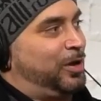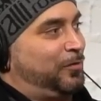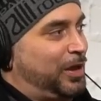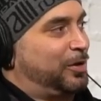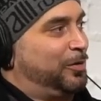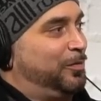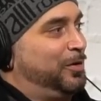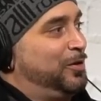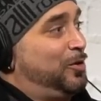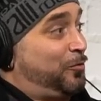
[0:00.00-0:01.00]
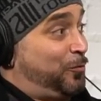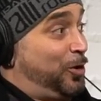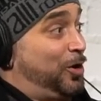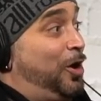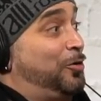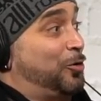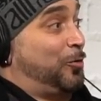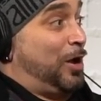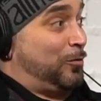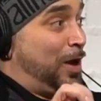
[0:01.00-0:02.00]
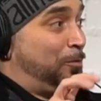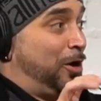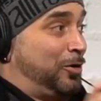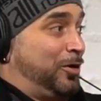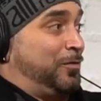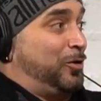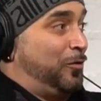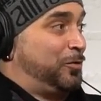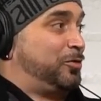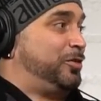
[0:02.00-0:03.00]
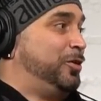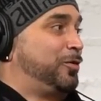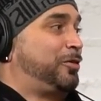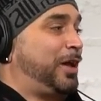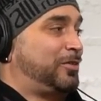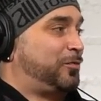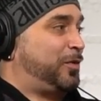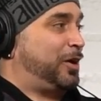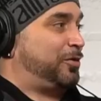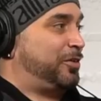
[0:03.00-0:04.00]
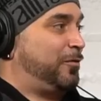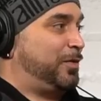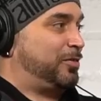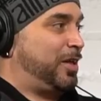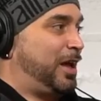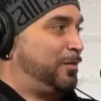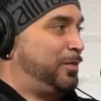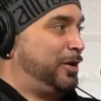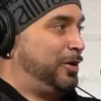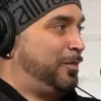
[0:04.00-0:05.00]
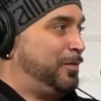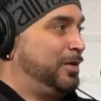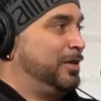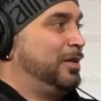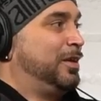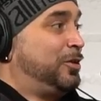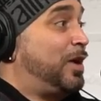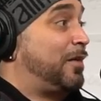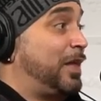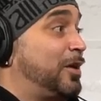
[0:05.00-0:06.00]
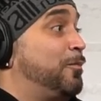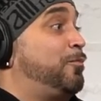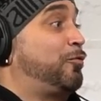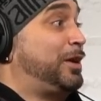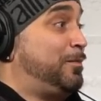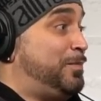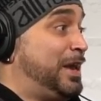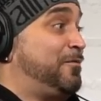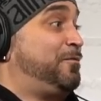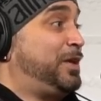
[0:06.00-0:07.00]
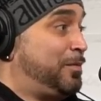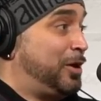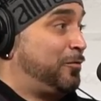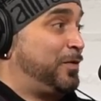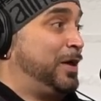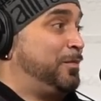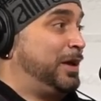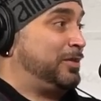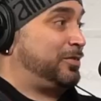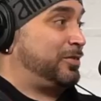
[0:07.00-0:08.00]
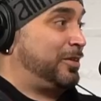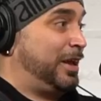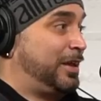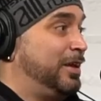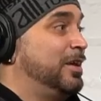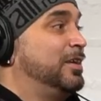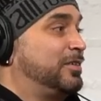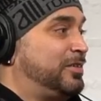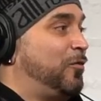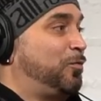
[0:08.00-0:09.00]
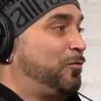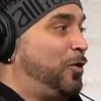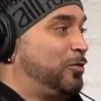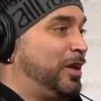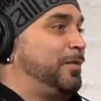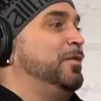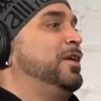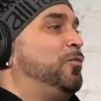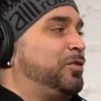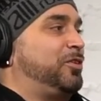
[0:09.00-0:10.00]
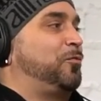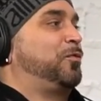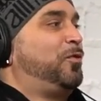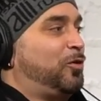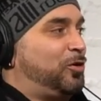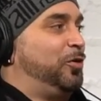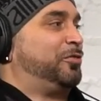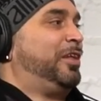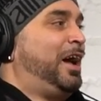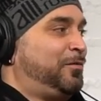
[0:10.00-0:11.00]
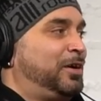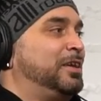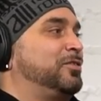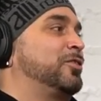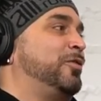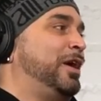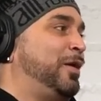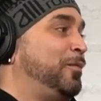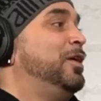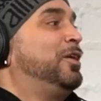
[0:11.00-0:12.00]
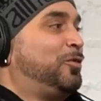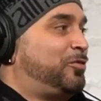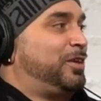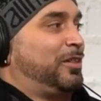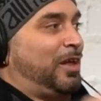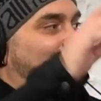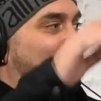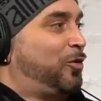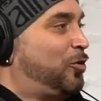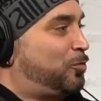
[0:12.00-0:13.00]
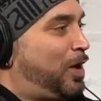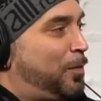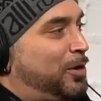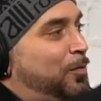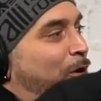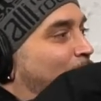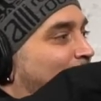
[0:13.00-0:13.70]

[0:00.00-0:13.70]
have, like, a, for an underground rapper, I don't even know if you still classify yourself as that, but you have, like, a pretty big female fan base. Like, Self-Provoked, like, when Self-Provoked goes live on Instagram, you see a lot of girls popping up hard